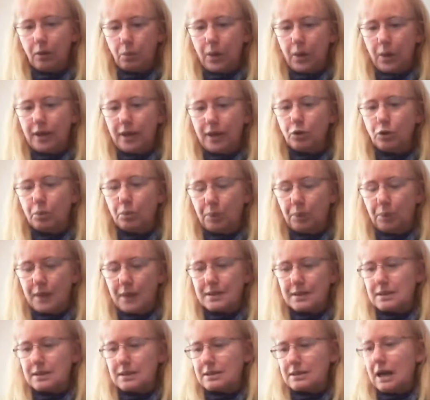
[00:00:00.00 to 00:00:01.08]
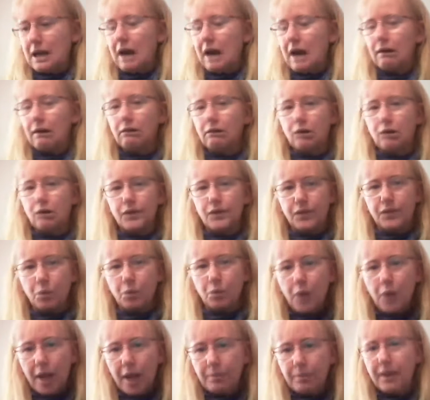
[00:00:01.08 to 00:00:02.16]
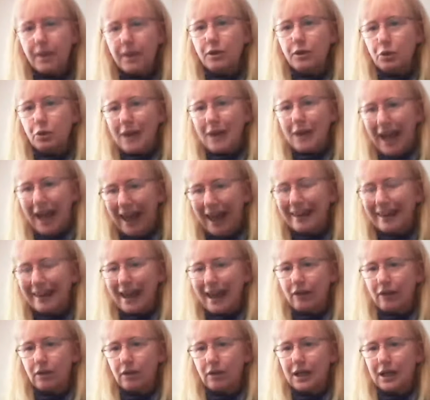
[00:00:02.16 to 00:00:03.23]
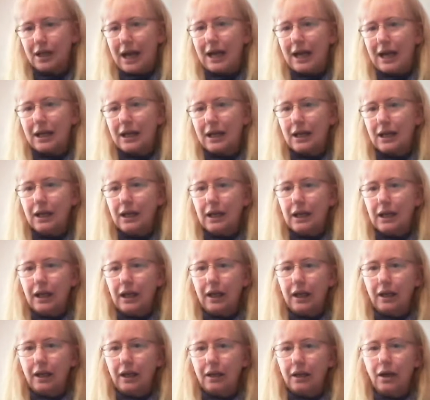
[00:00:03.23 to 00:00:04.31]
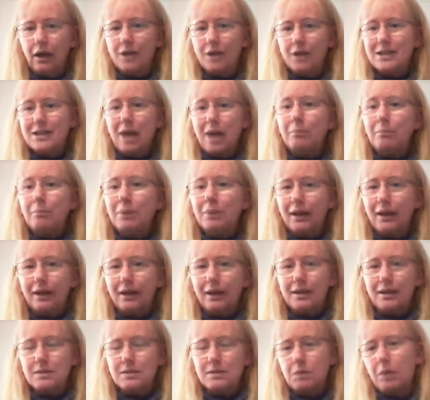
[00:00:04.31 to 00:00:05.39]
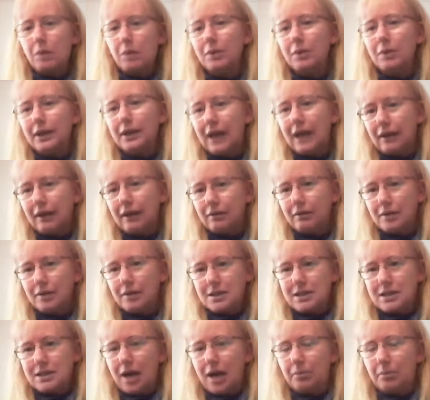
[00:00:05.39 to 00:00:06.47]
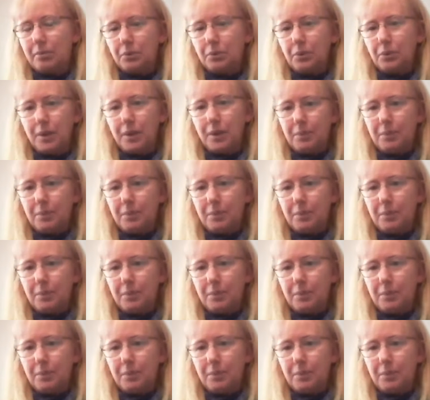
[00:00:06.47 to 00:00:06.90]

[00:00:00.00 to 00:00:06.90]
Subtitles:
where your presence are across the web, that you can aggregate it. You know, Tumblr is probably another example where